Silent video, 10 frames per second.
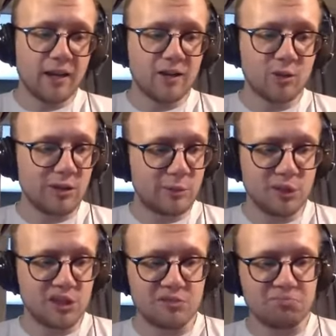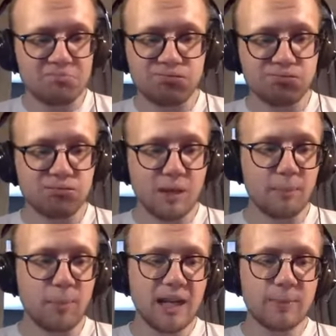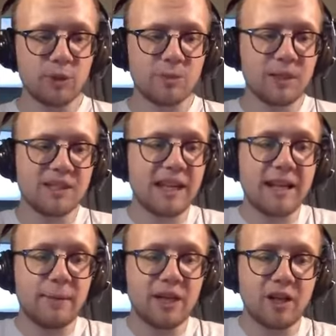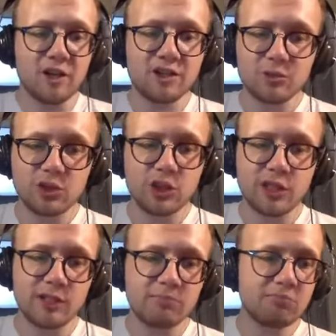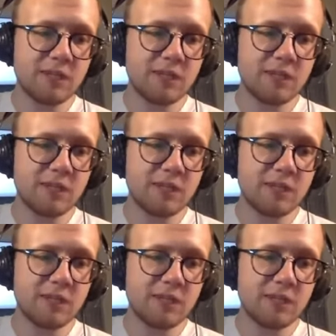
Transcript: I thought he was unplayable. His best game in an Arsenal shirt.